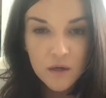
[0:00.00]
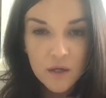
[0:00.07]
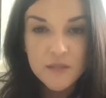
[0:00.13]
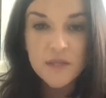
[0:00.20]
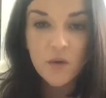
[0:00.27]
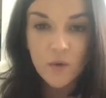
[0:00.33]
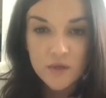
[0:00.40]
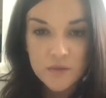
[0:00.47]

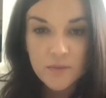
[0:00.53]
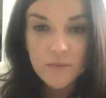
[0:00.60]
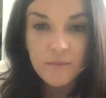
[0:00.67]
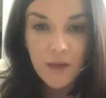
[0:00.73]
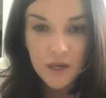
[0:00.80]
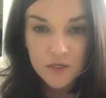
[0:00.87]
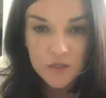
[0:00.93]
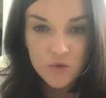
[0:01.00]
Is it going to be
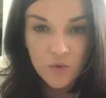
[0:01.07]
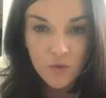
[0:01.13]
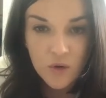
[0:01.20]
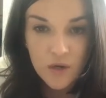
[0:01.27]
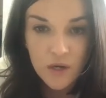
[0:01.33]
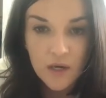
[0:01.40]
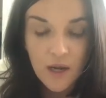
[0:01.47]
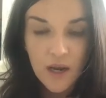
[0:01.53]

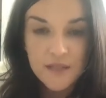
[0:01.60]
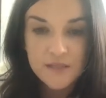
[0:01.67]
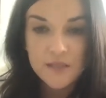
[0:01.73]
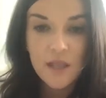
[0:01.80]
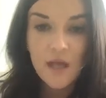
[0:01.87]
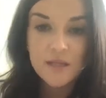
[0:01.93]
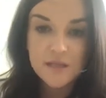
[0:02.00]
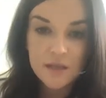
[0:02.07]
mandatory as
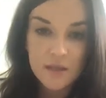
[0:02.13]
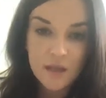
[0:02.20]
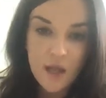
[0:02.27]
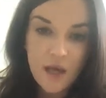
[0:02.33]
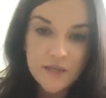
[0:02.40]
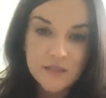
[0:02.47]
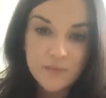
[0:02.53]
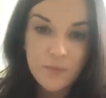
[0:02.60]
less and
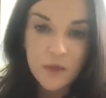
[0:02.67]
less